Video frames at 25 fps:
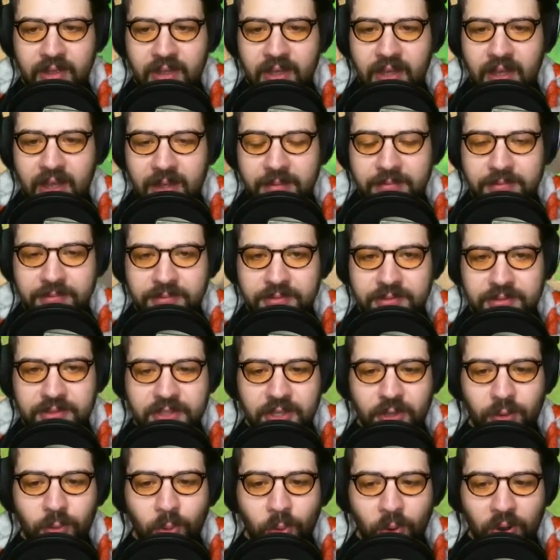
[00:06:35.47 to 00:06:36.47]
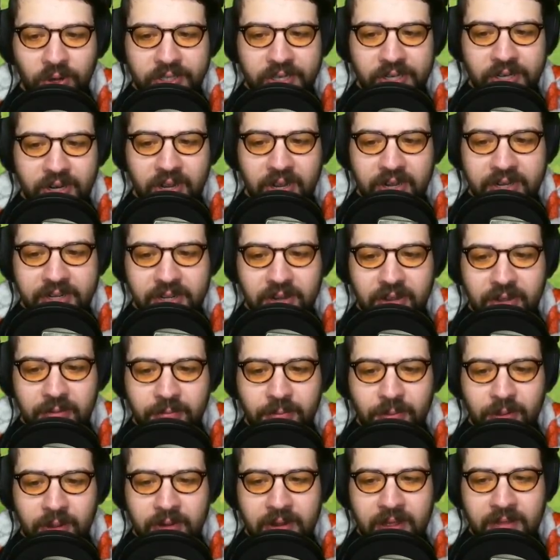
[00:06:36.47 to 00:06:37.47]
I'm still working on it. You know, I
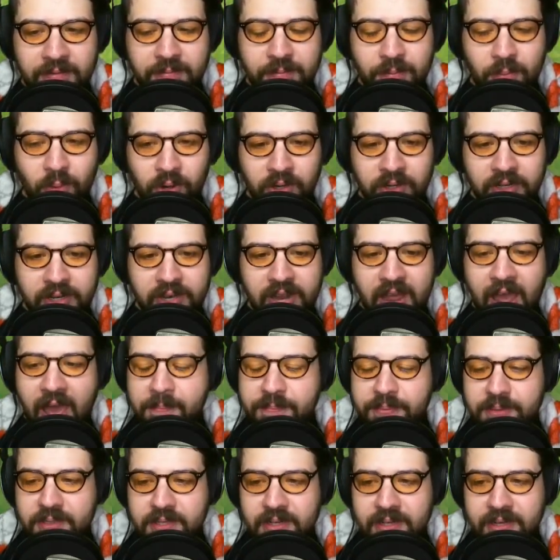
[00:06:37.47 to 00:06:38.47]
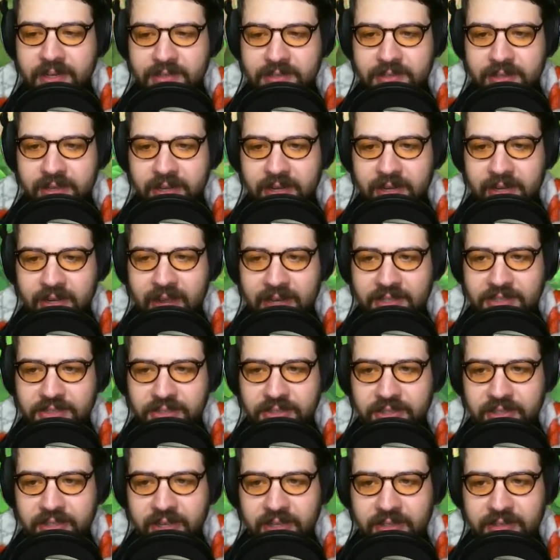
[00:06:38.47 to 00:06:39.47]
want to have more gaps in it so you can
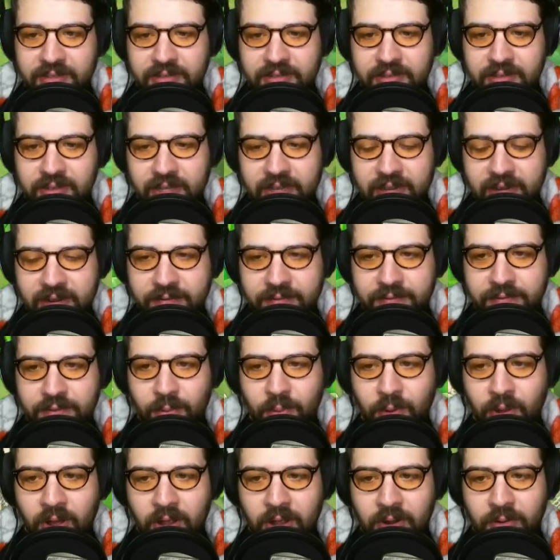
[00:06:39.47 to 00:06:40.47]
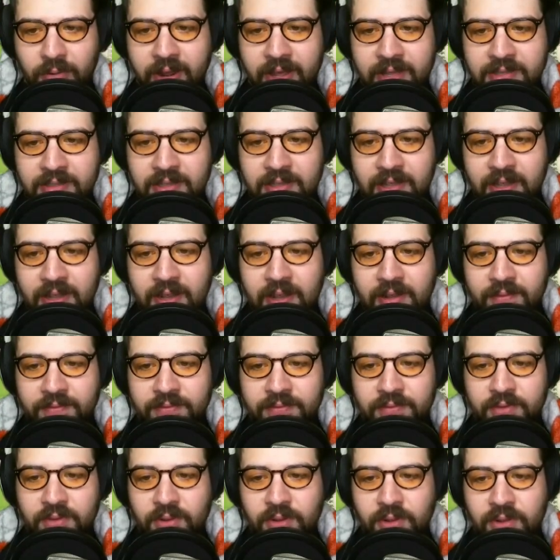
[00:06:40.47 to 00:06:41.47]
actually like leave the walkways.
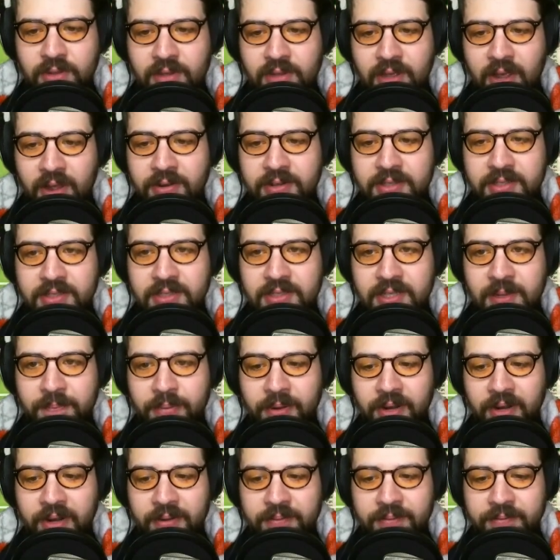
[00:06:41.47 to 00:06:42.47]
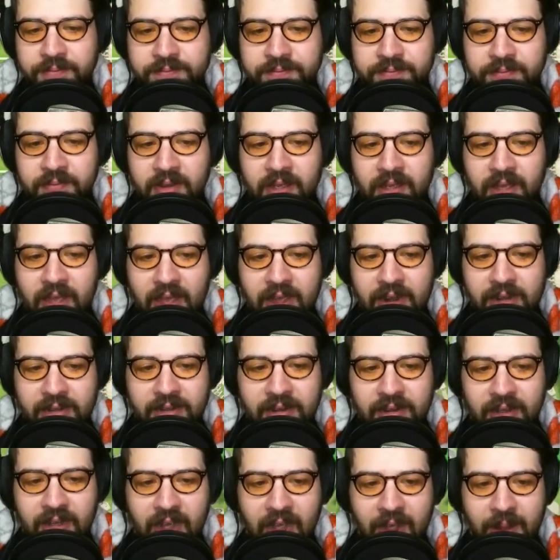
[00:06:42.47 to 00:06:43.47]
Oh, it's Zipper. And
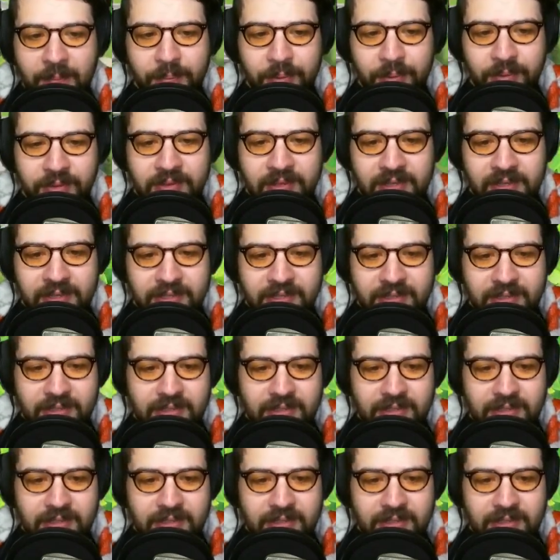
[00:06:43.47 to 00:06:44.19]
I put these